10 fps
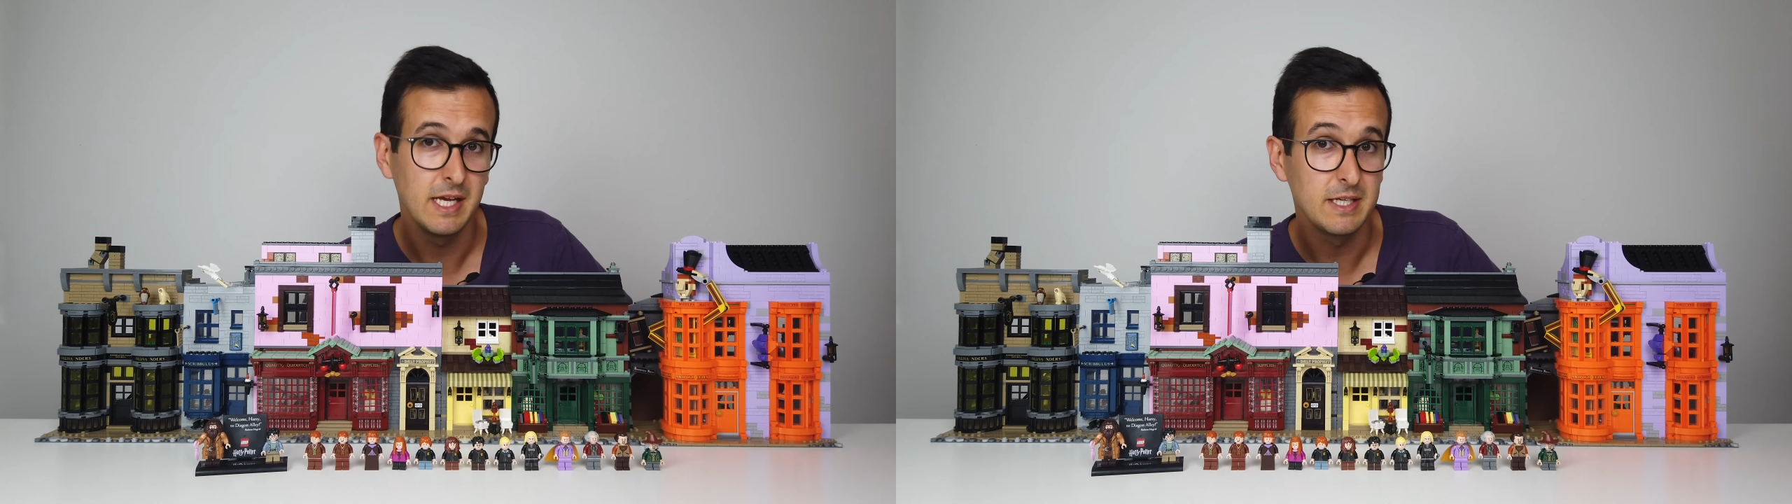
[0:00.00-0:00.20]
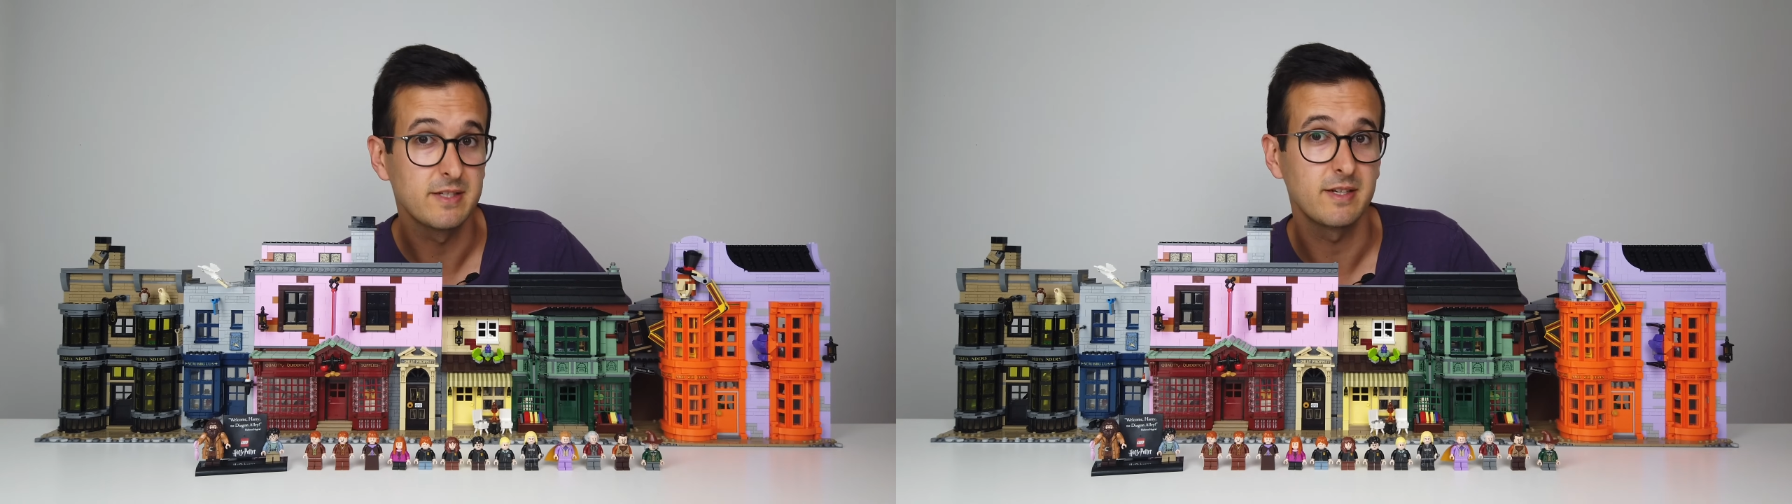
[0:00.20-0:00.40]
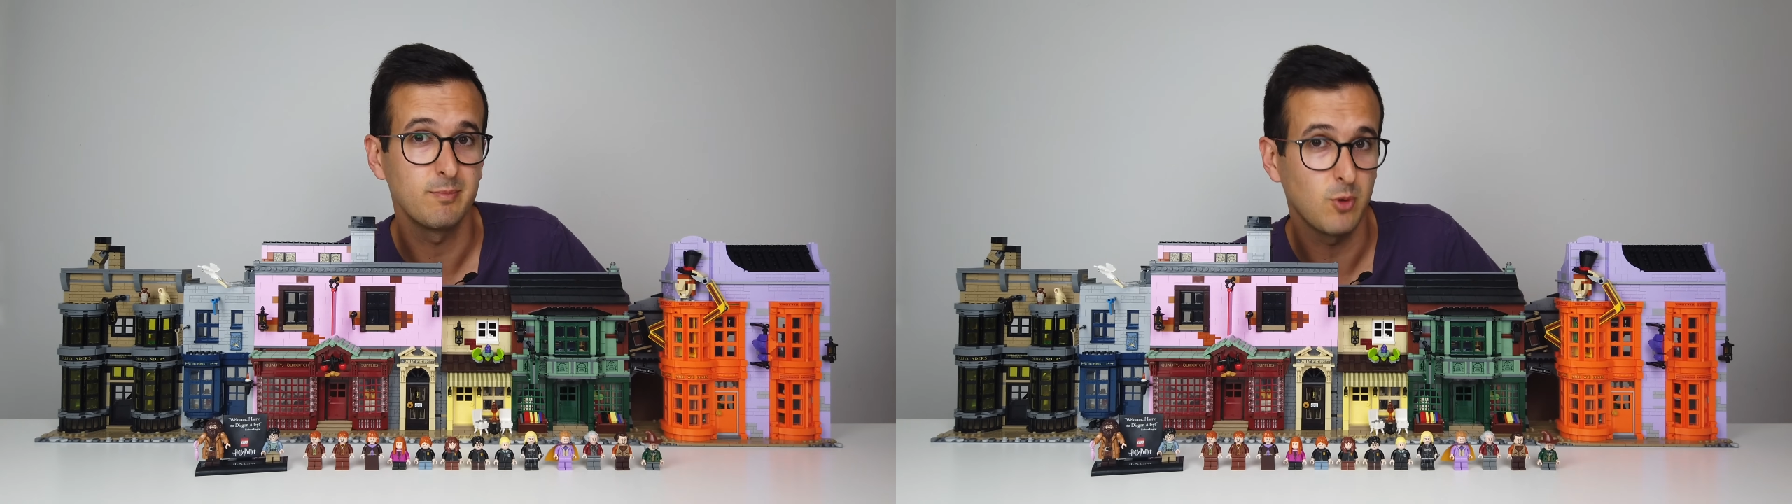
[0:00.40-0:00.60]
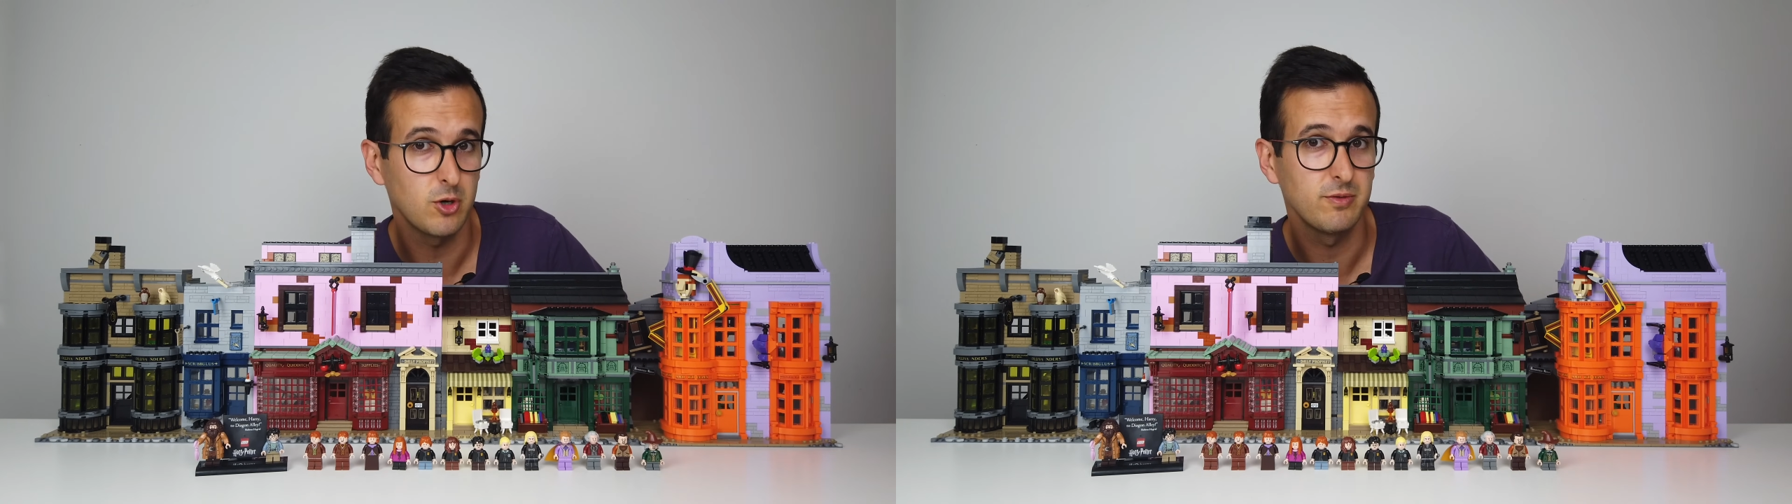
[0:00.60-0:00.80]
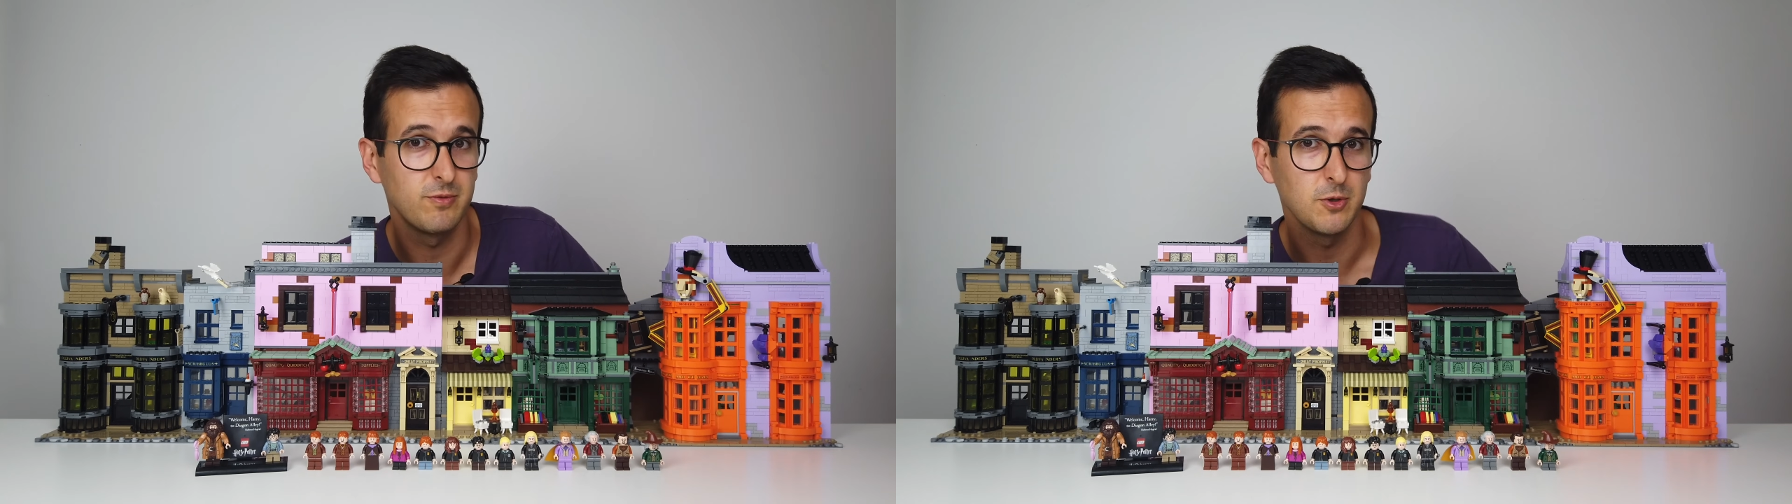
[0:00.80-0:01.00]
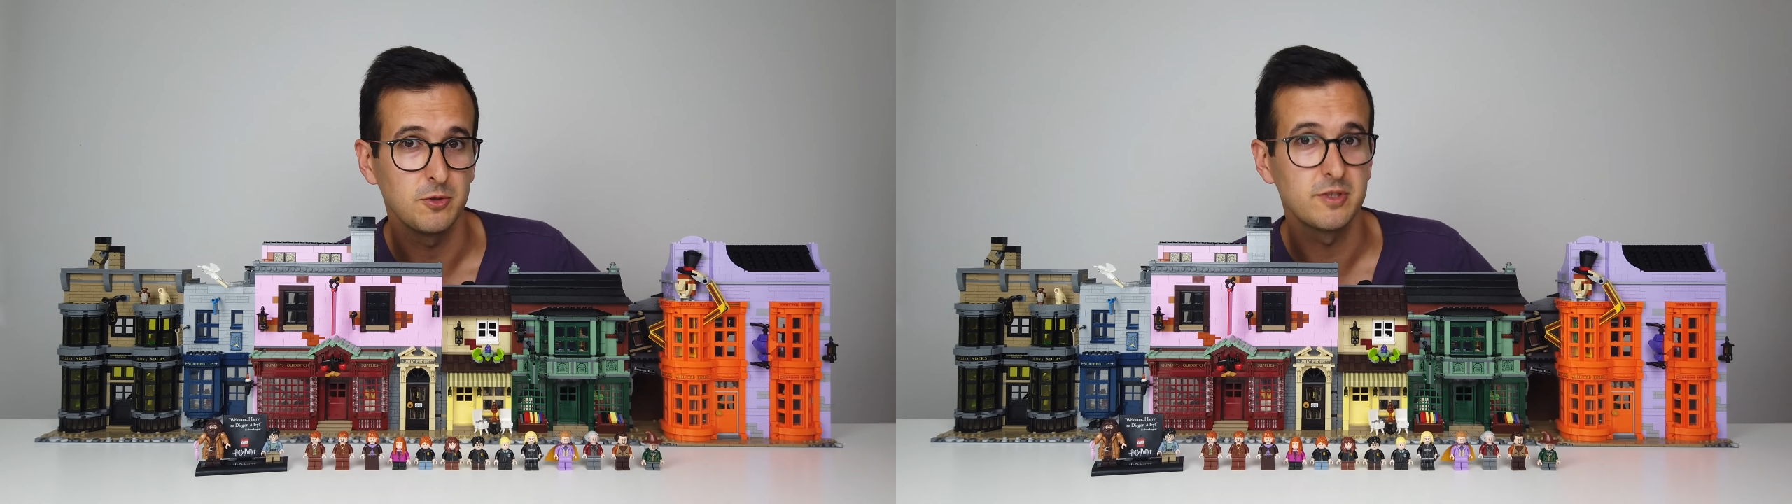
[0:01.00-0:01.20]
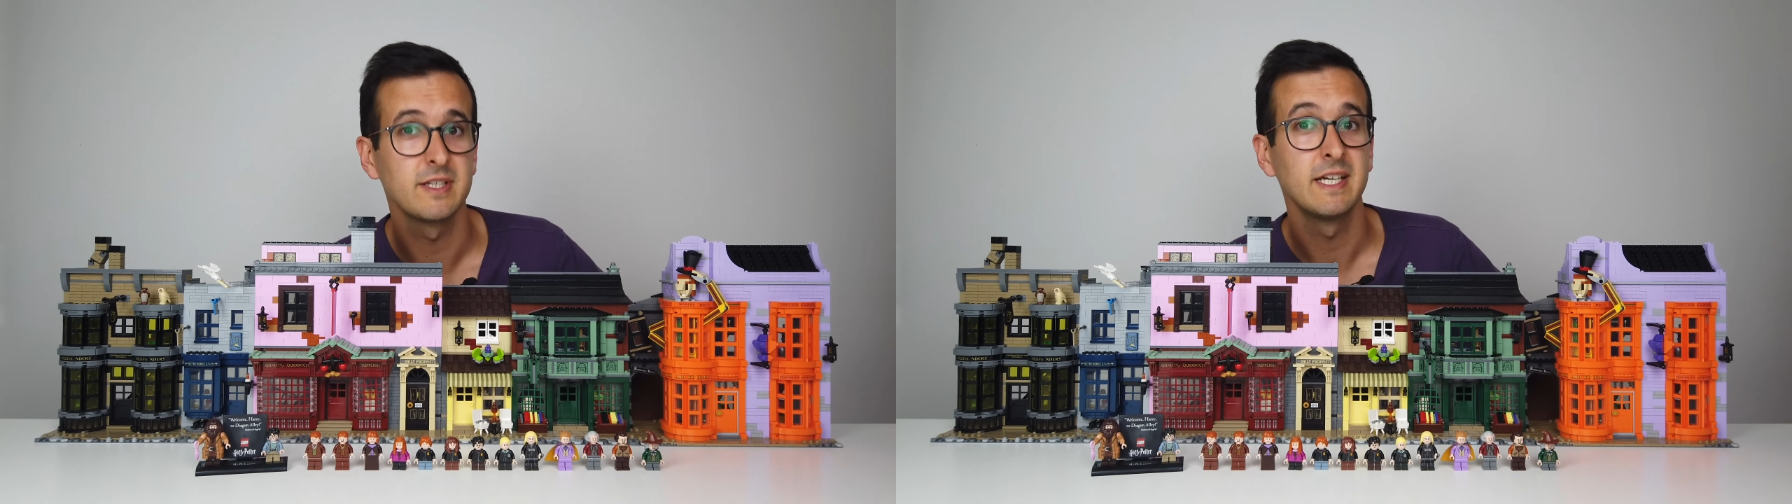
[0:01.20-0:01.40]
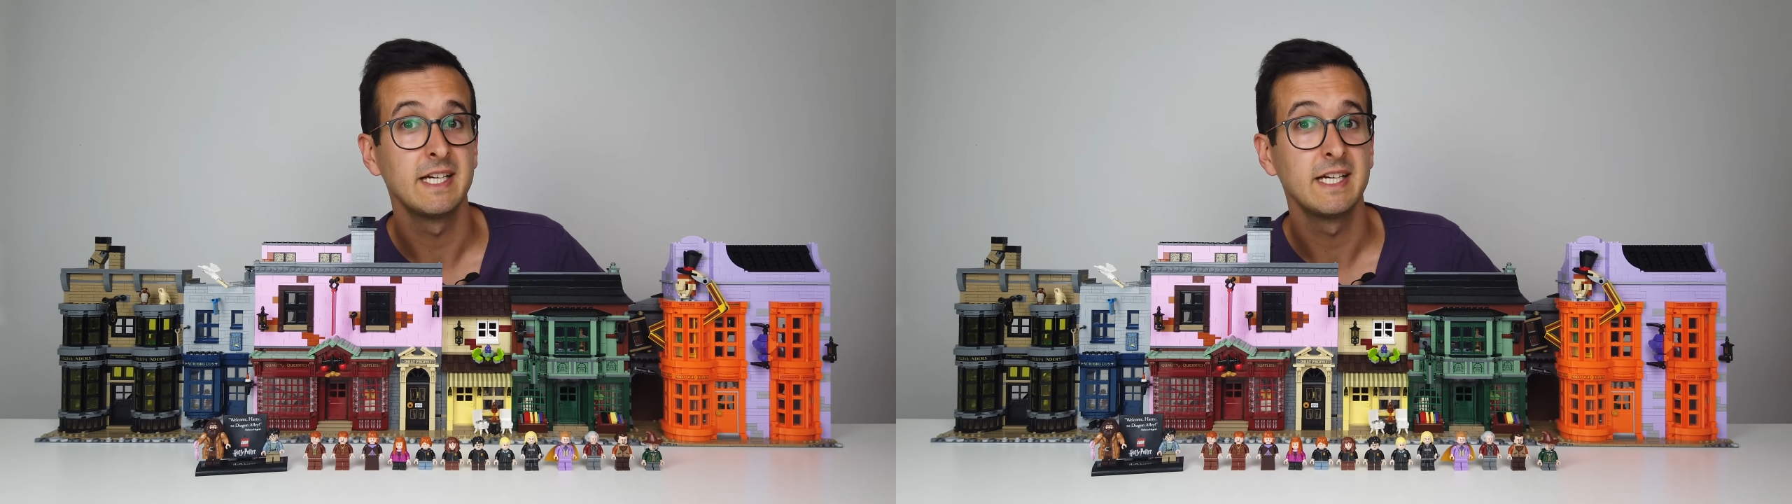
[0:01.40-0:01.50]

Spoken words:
some more reviews